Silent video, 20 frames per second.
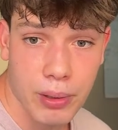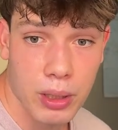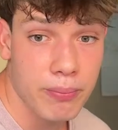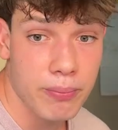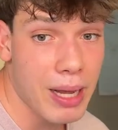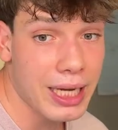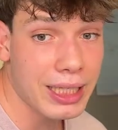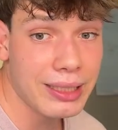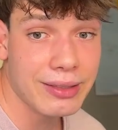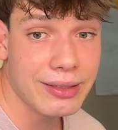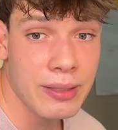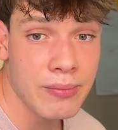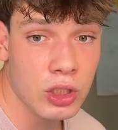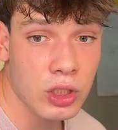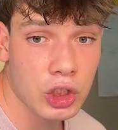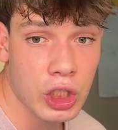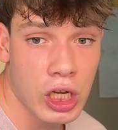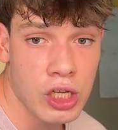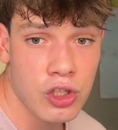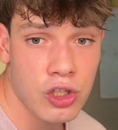But many teams
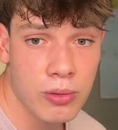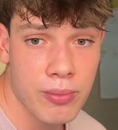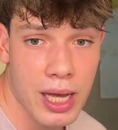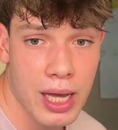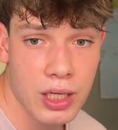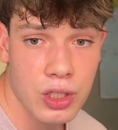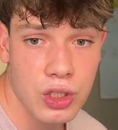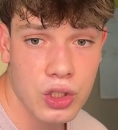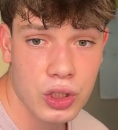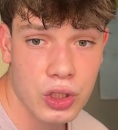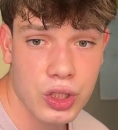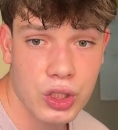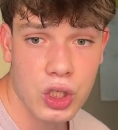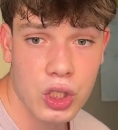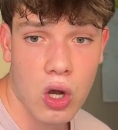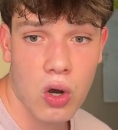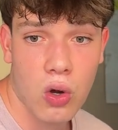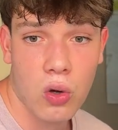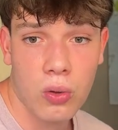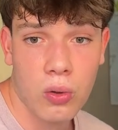are changing managers,
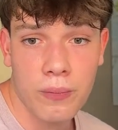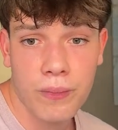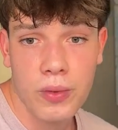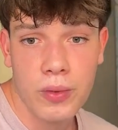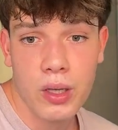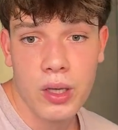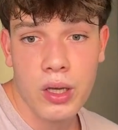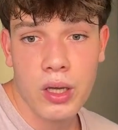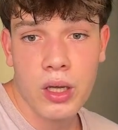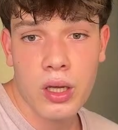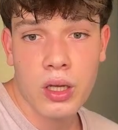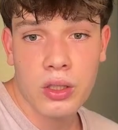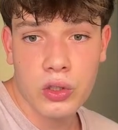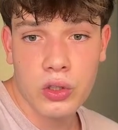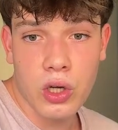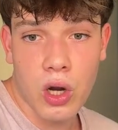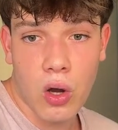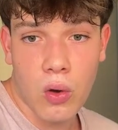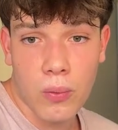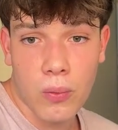so,
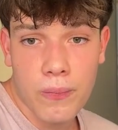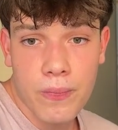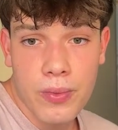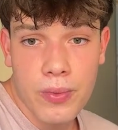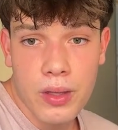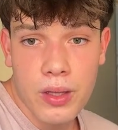you know,